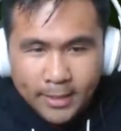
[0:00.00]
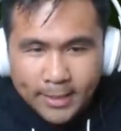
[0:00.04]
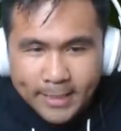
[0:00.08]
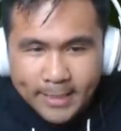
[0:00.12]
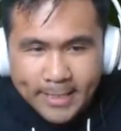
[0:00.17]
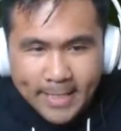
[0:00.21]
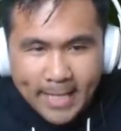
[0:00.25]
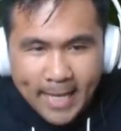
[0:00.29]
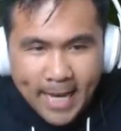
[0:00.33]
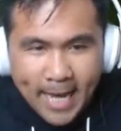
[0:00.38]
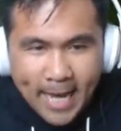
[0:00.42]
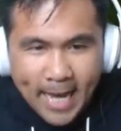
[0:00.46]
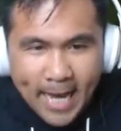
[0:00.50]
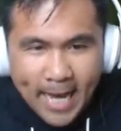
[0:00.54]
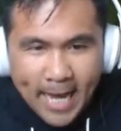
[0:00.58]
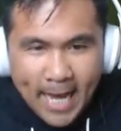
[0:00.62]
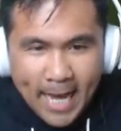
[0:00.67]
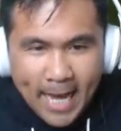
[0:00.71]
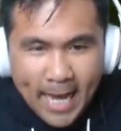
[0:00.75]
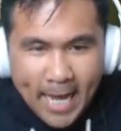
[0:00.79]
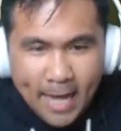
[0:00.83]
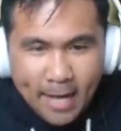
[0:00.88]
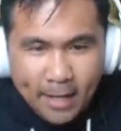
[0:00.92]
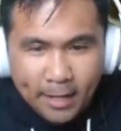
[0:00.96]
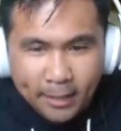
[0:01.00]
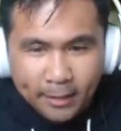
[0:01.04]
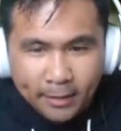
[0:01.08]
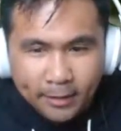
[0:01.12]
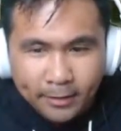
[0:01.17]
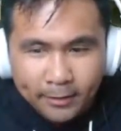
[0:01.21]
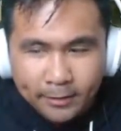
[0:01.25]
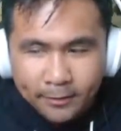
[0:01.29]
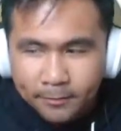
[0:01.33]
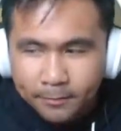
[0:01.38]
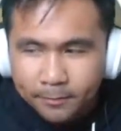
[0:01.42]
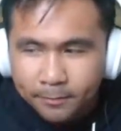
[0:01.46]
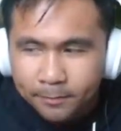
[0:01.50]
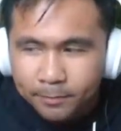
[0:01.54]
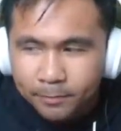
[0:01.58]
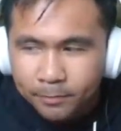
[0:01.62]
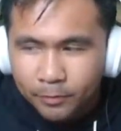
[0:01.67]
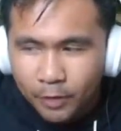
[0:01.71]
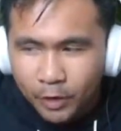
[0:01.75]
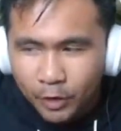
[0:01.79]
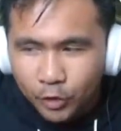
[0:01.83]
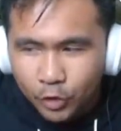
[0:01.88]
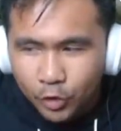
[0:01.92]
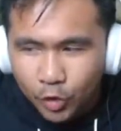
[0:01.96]
Yeah!
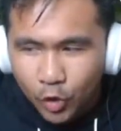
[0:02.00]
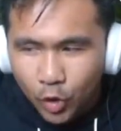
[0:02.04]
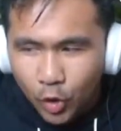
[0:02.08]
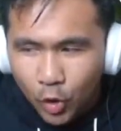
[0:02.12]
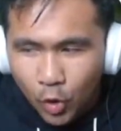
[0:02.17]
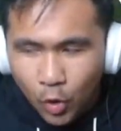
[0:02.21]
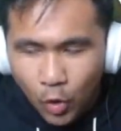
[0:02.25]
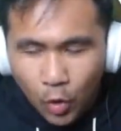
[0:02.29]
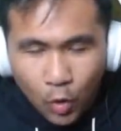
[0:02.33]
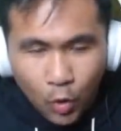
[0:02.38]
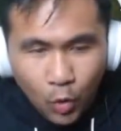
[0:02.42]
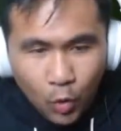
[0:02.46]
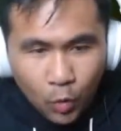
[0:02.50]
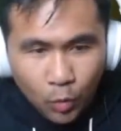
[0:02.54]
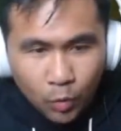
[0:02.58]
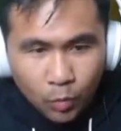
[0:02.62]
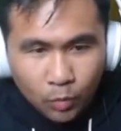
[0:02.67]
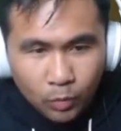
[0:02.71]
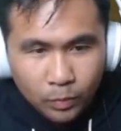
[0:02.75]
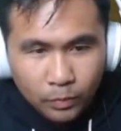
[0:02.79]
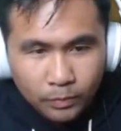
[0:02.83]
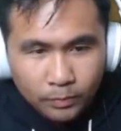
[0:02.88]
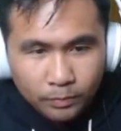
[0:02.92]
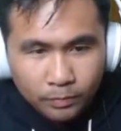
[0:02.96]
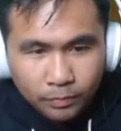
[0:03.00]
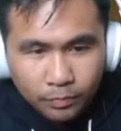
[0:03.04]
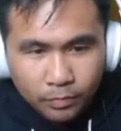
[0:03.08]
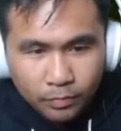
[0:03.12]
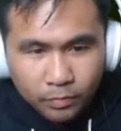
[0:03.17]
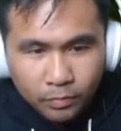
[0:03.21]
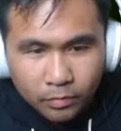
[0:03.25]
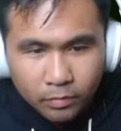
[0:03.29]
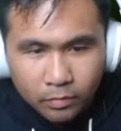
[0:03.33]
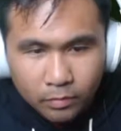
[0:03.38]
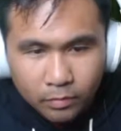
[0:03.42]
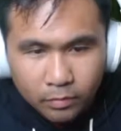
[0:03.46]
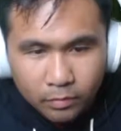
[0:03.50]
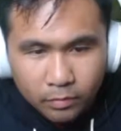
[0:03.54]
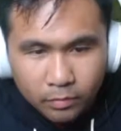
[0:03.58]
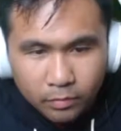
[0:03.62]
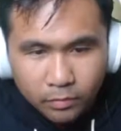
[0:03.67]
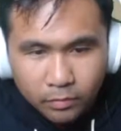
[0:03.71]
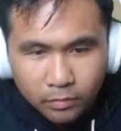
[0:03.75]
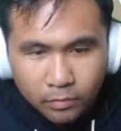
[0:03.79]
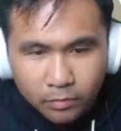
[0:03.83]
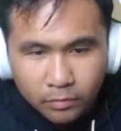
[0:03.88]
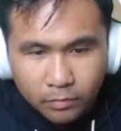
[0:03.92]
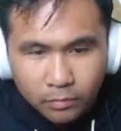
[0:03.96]
Let's go!
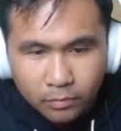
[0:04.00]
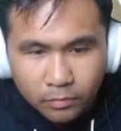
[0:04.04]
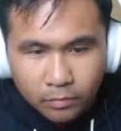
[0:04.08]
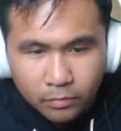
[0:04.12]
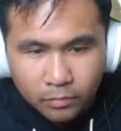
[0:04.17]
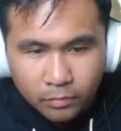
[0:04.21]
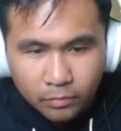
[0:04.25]
Mm.